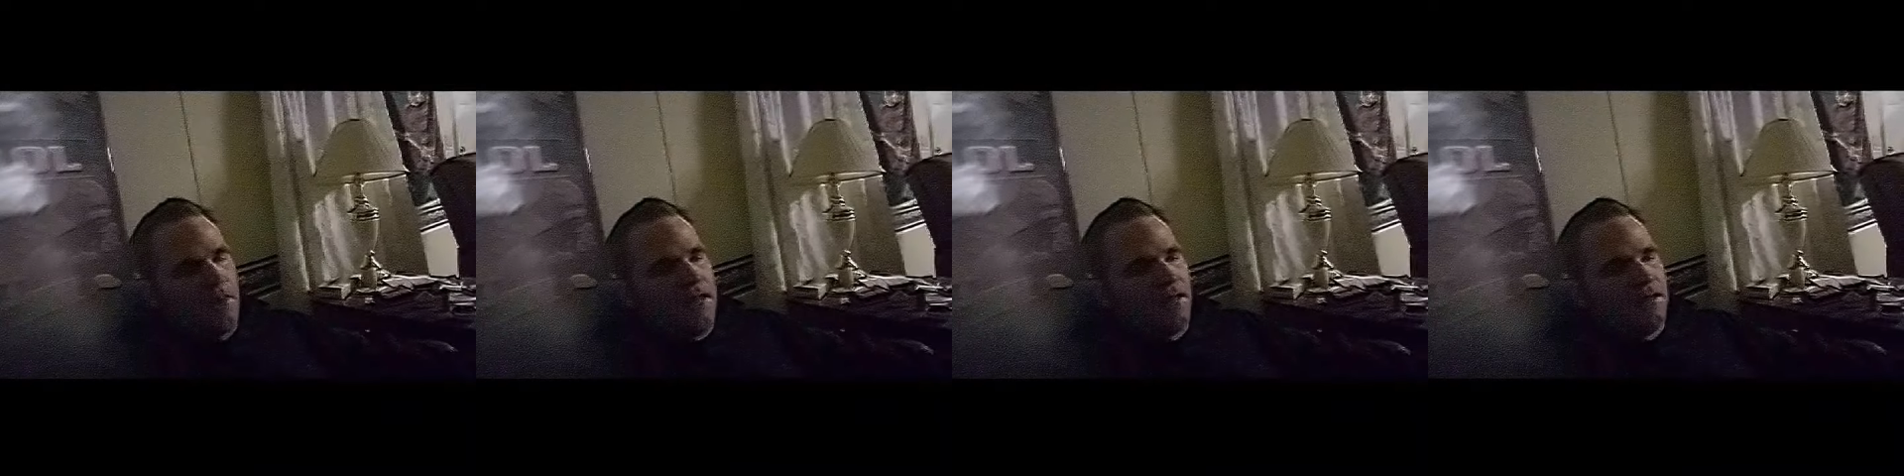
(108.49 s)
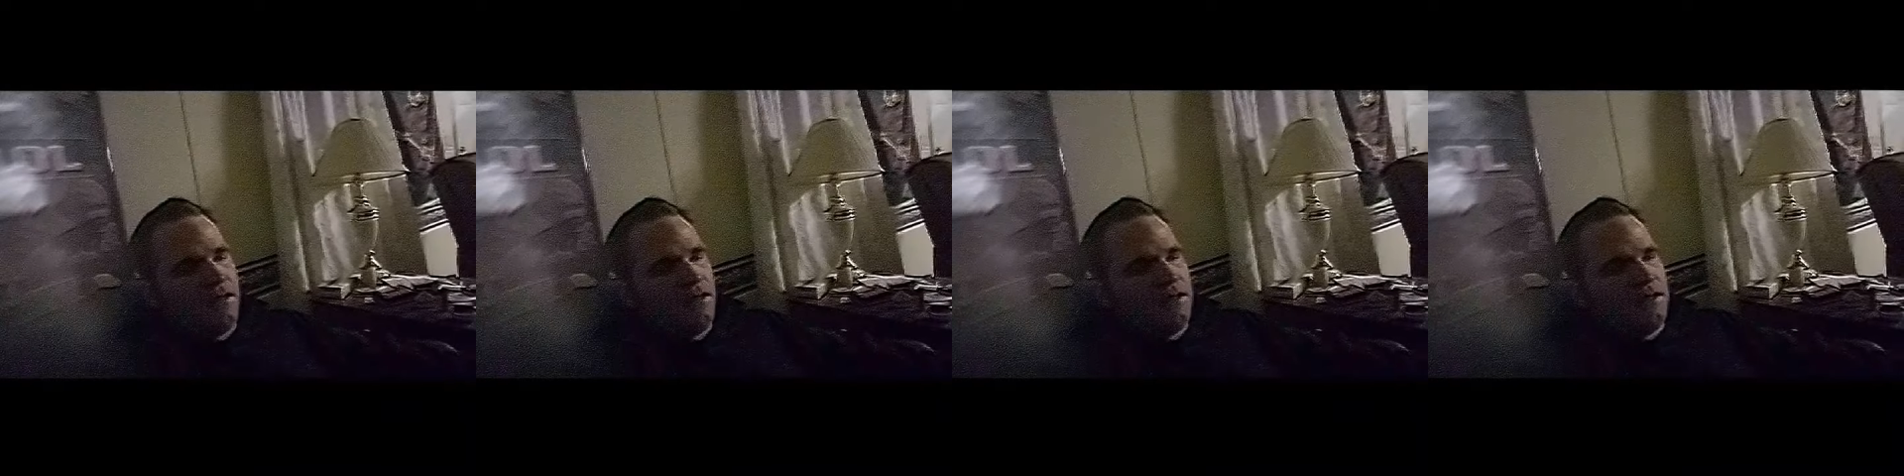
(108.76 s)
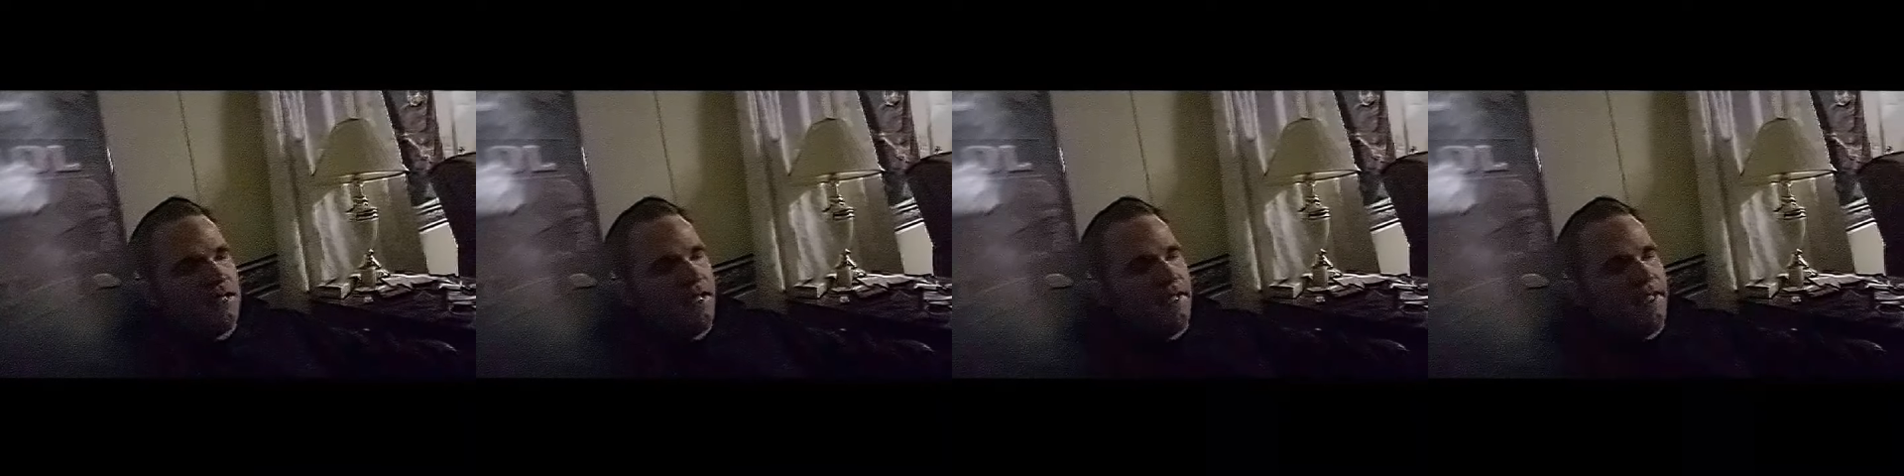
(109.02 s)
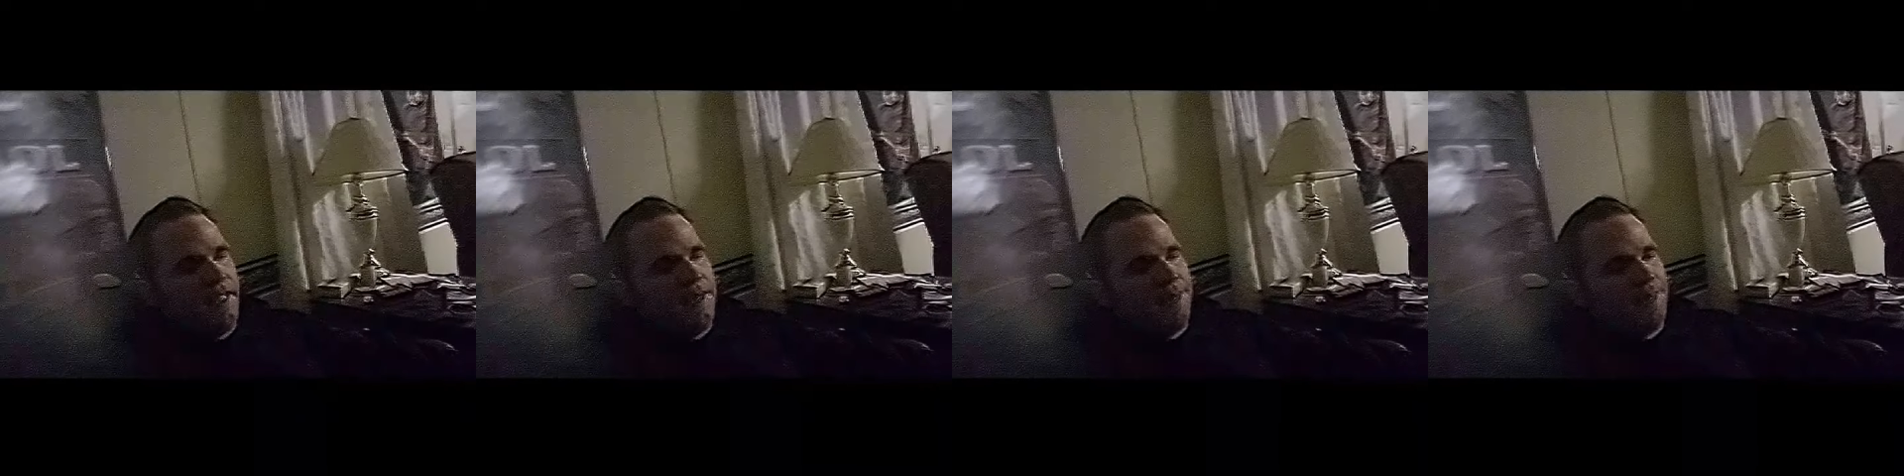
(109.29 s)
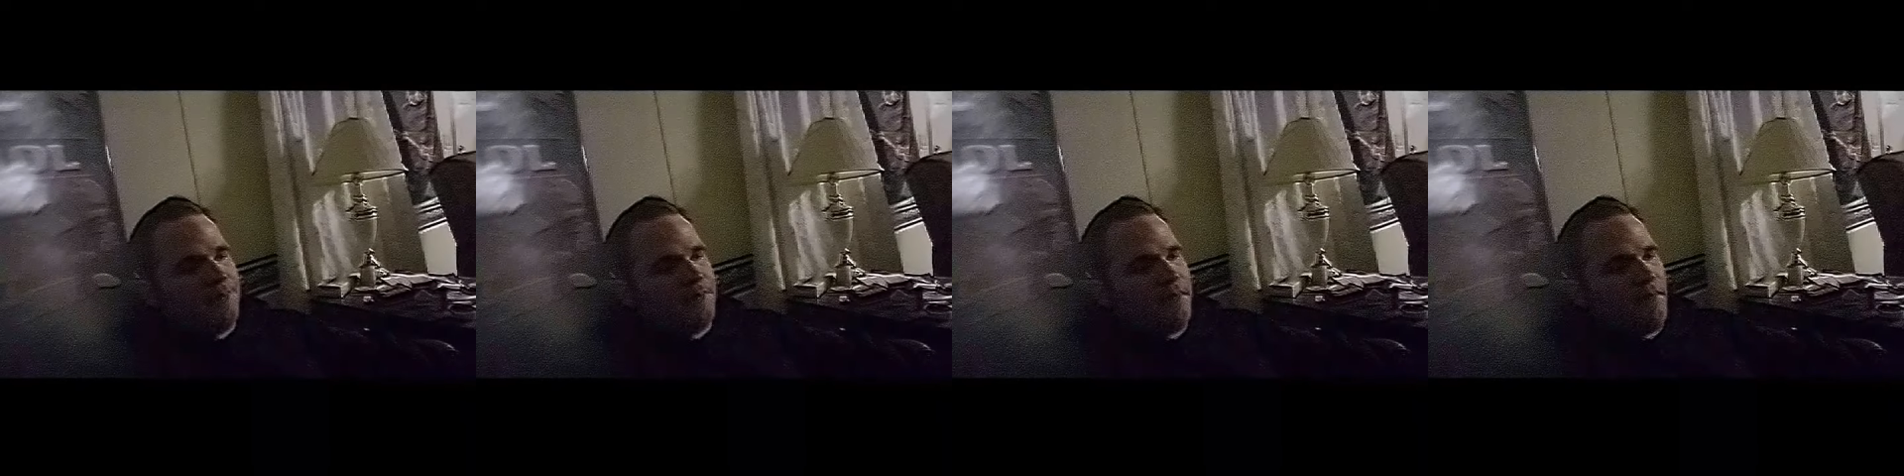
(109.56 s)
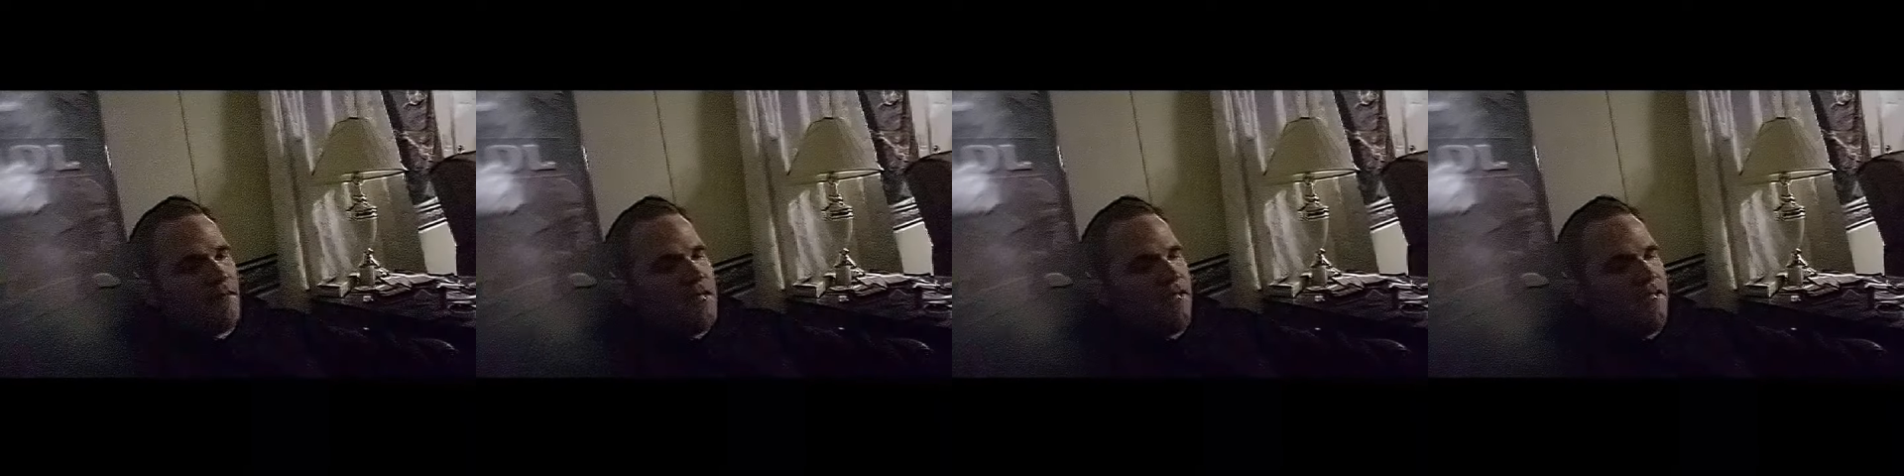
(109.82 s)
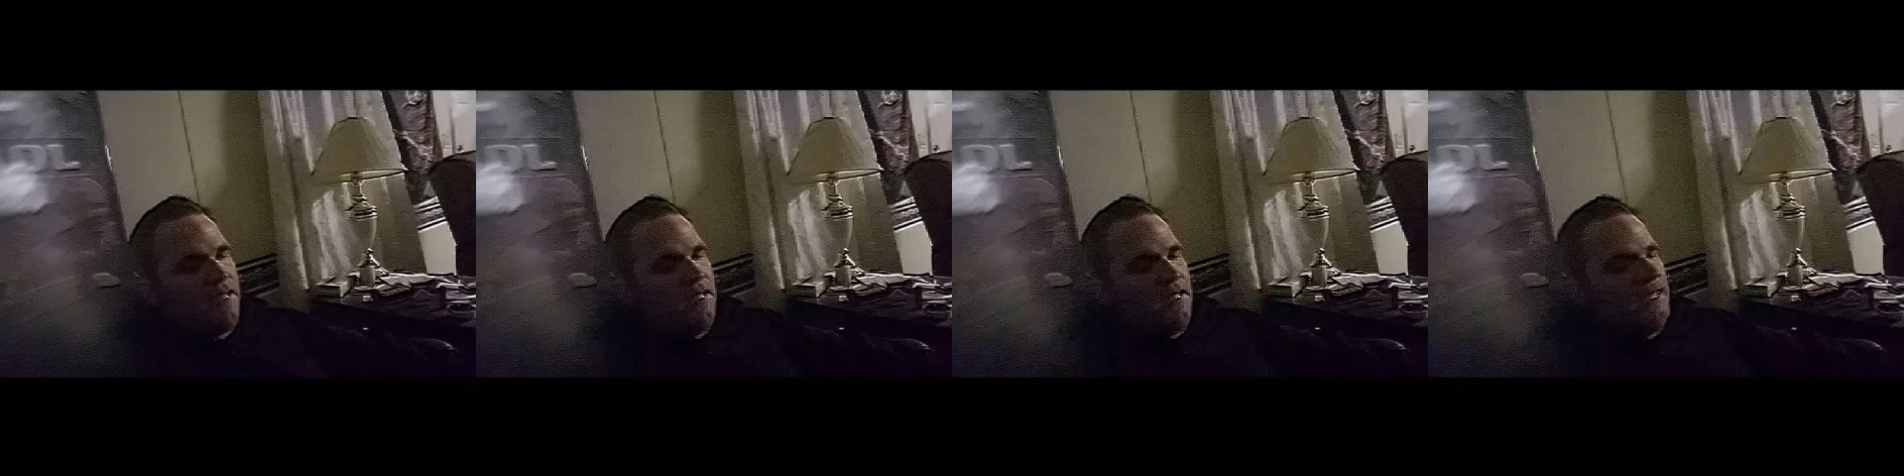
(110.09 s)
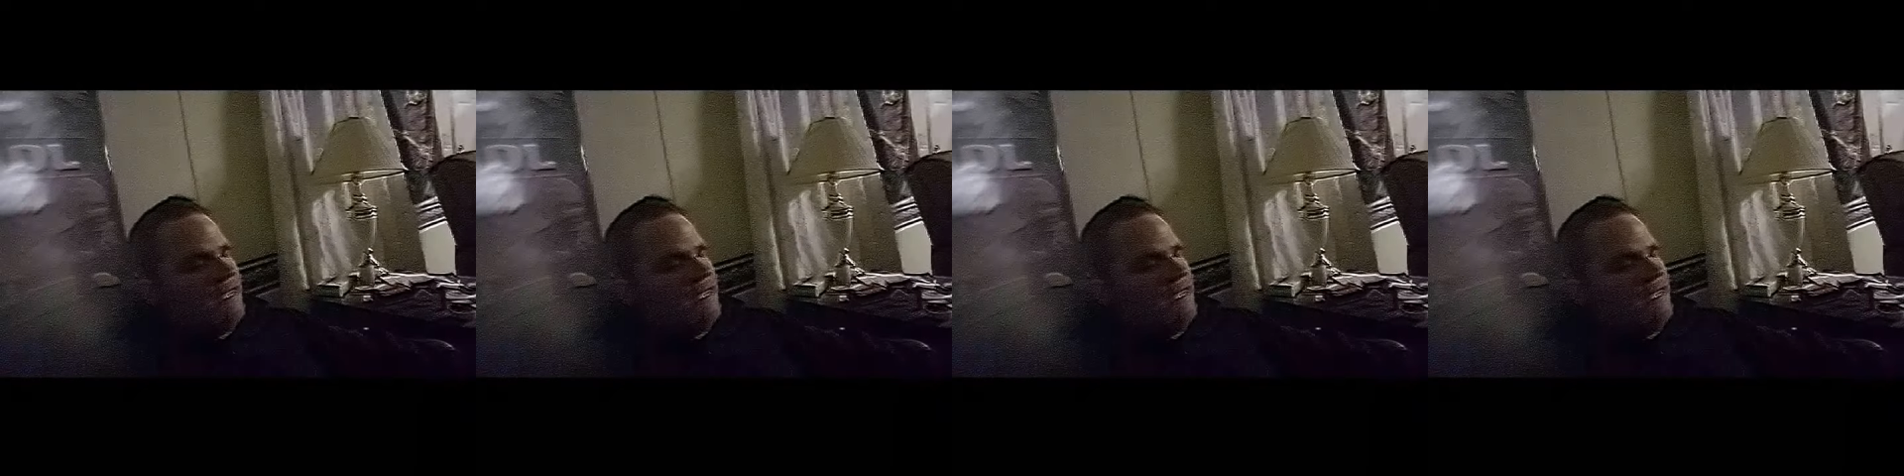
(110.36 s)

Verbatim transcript: that clears that up. And